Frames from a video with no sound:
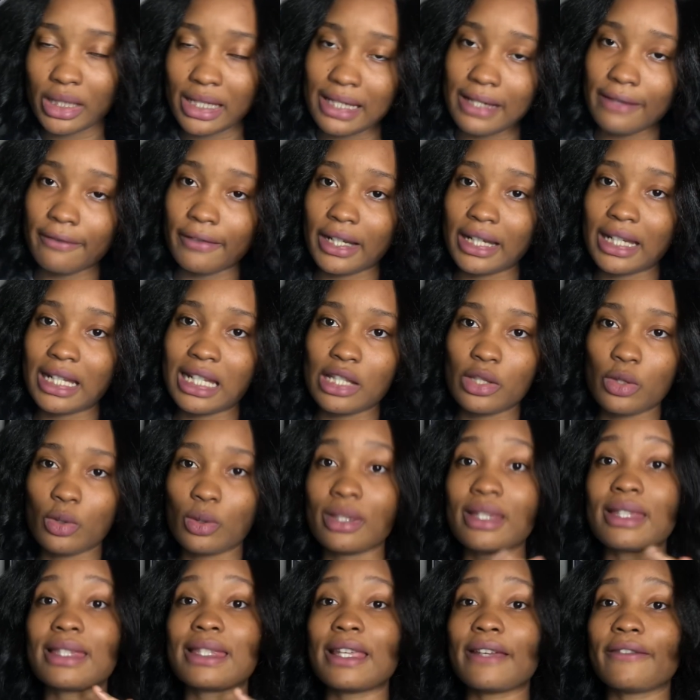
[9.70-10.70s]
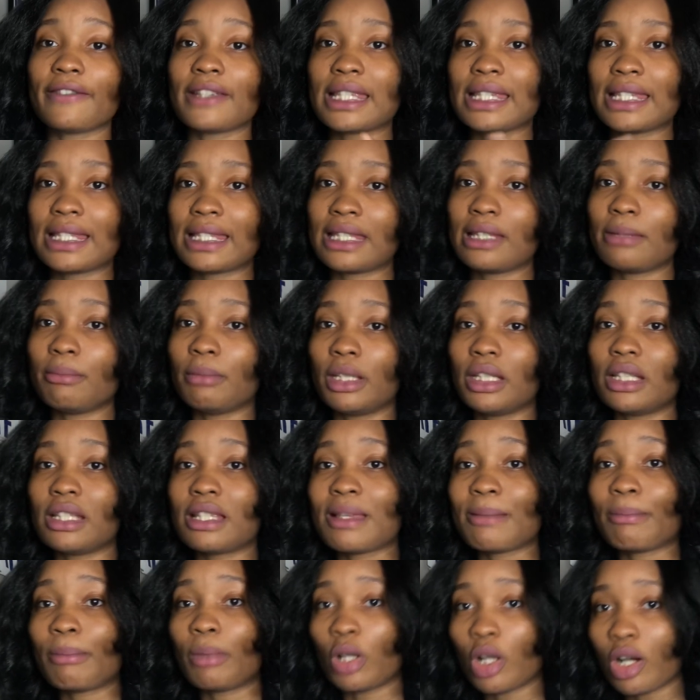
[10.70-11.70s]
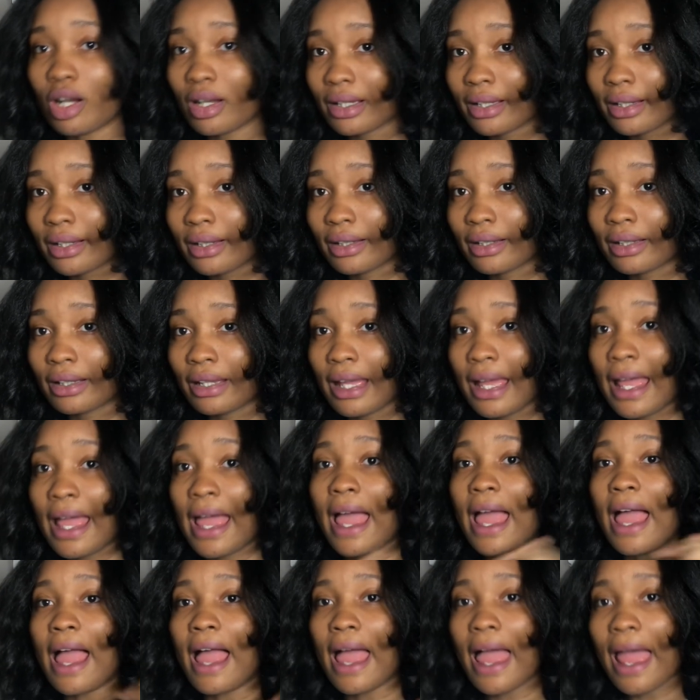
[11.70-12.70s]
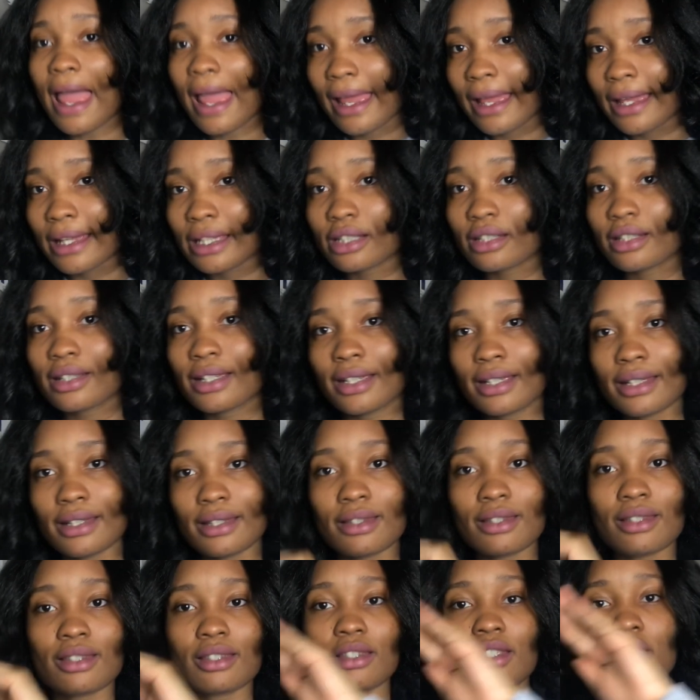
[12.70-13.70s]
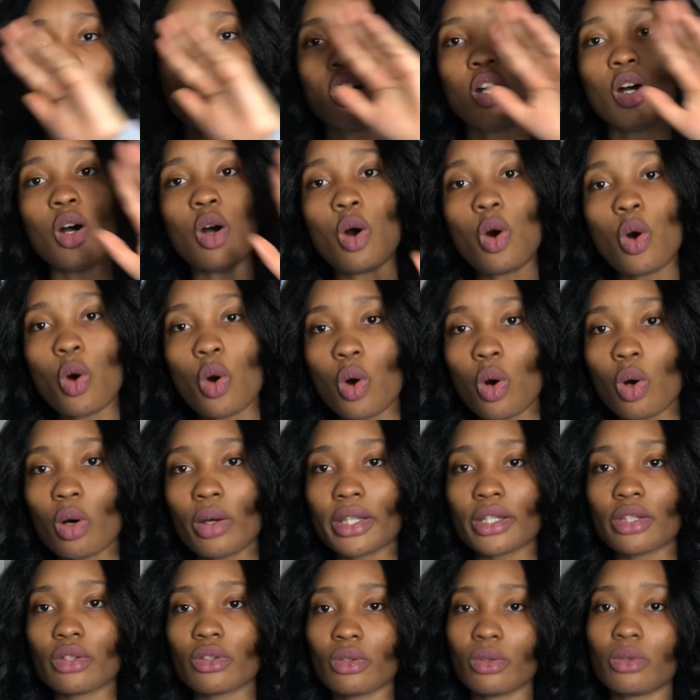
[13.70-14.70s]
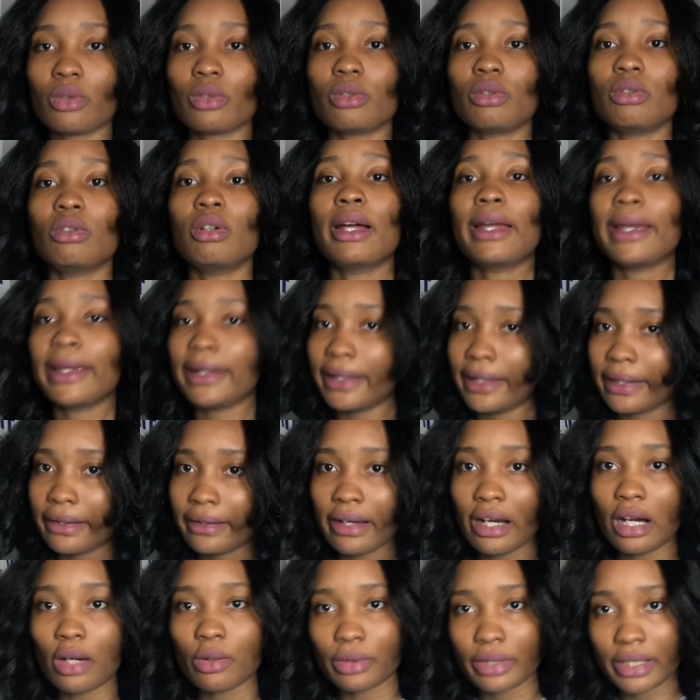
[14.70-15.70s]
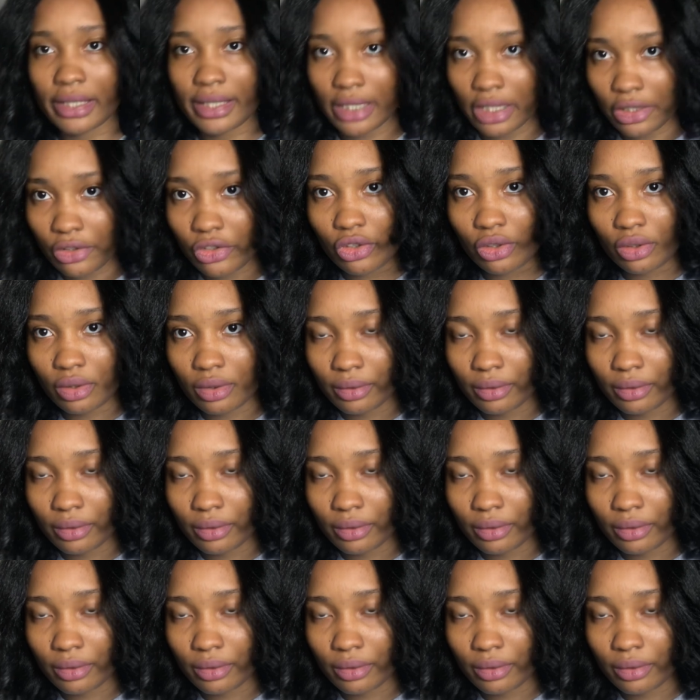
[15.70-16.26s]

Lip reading: divided into a 760 minutes block, and it's a whole in total 8-hour session.